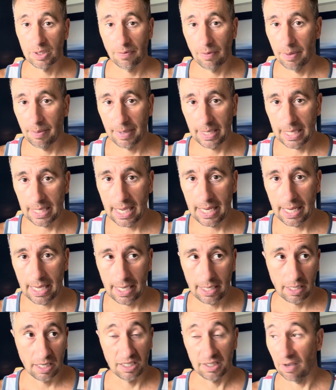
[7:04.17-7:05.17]
from the
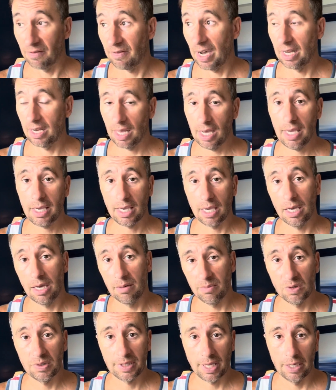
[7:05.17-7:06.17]
beginning is, if I like it, I'm
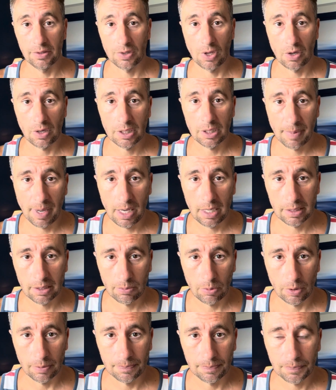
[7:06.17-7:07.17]
gonna stay as long as
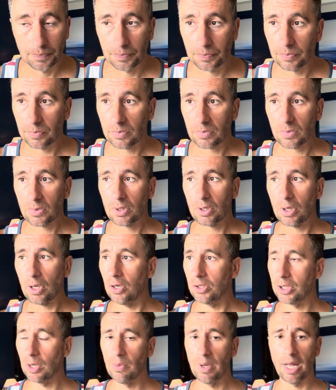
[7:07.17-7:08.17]
possible.
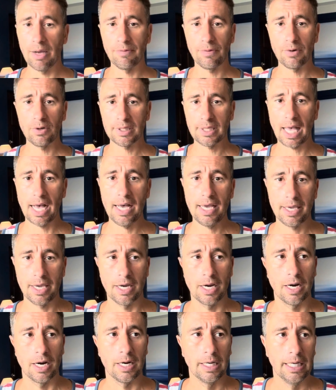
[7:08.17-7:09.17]
So when I first got
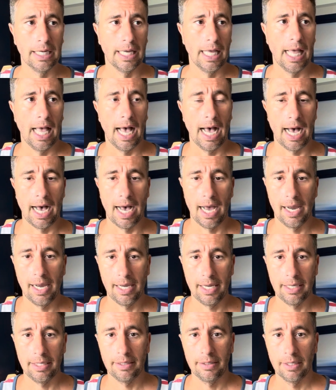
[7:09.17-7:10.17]
here,
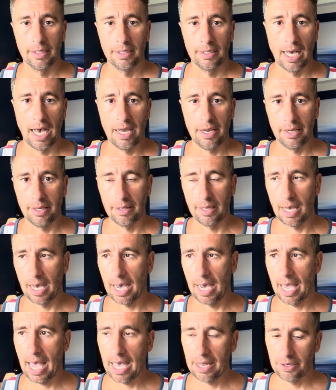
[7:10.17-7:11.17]
I
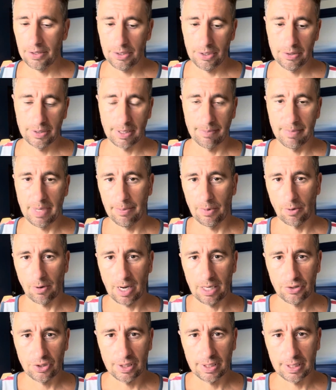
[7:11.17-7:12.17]
had to do some
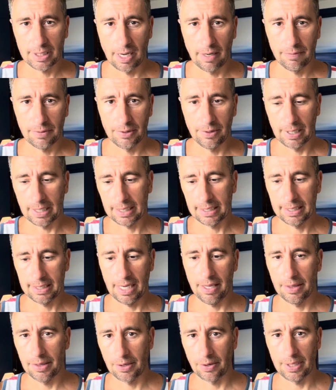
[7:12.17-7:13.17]
immigration stuff to
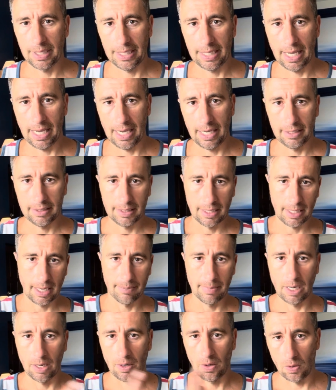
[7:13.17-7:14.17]
extend 30 days to get
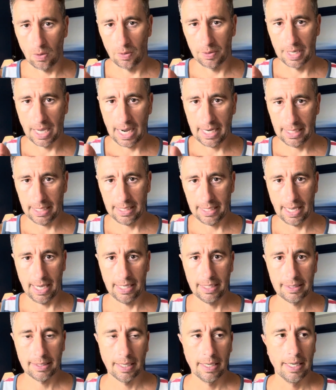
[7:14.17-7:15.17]
my whole 90
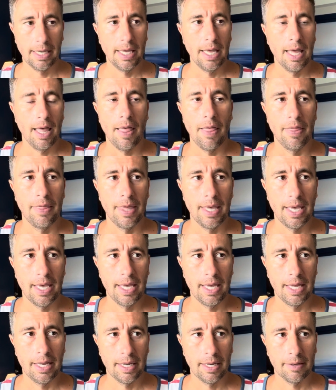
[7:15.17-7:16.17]
days.
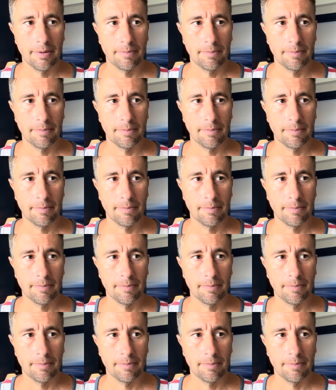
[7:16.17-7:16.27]
Then